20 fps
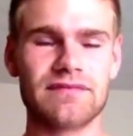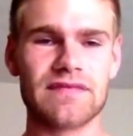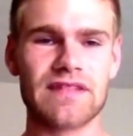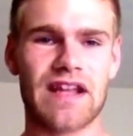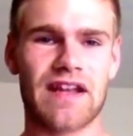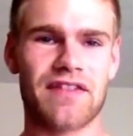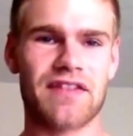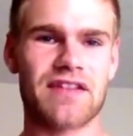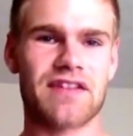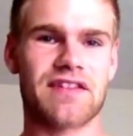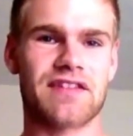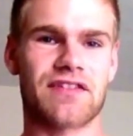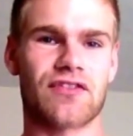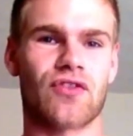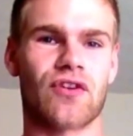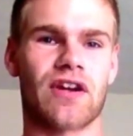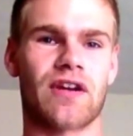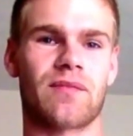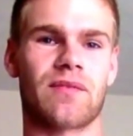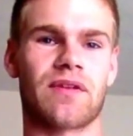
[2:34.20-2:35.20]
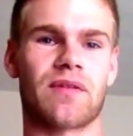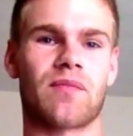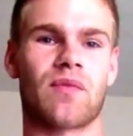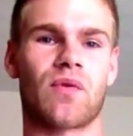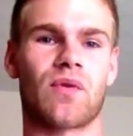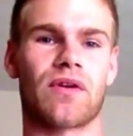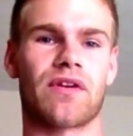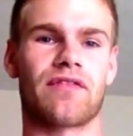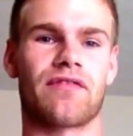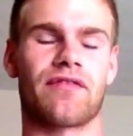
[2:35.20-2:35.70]
I think that's incredibly
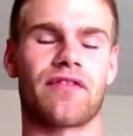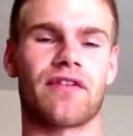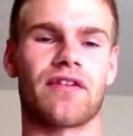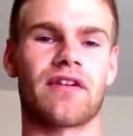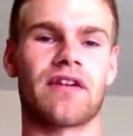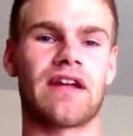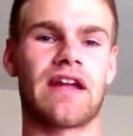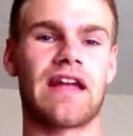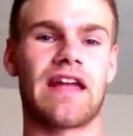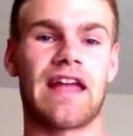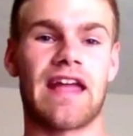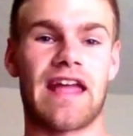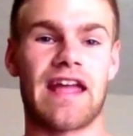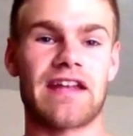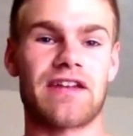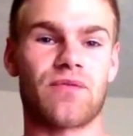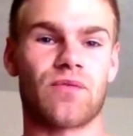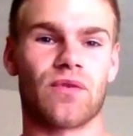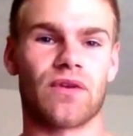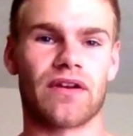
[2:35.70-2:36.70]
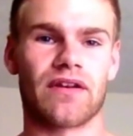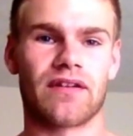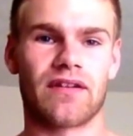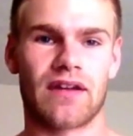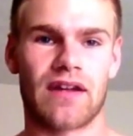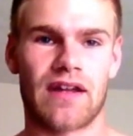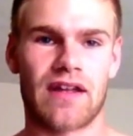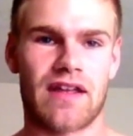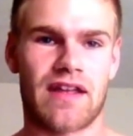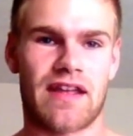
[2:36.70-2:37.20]
important for anyone
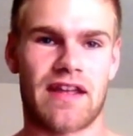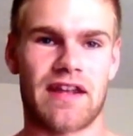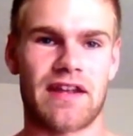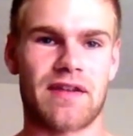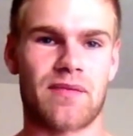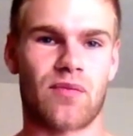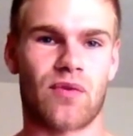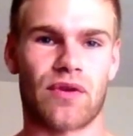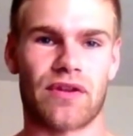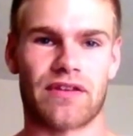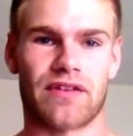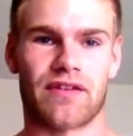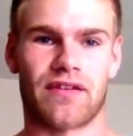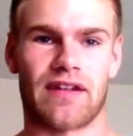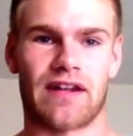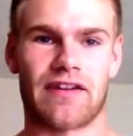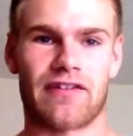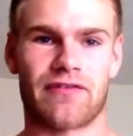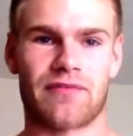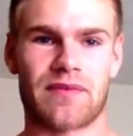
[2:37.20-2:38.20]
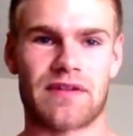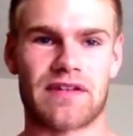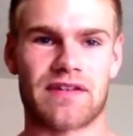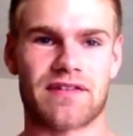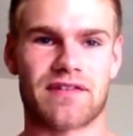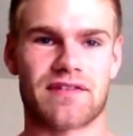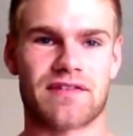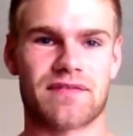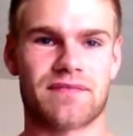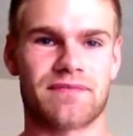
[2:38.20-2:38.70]
at any point in their life,
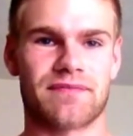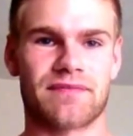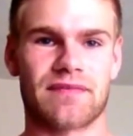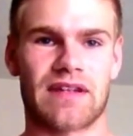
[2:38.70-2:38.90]
because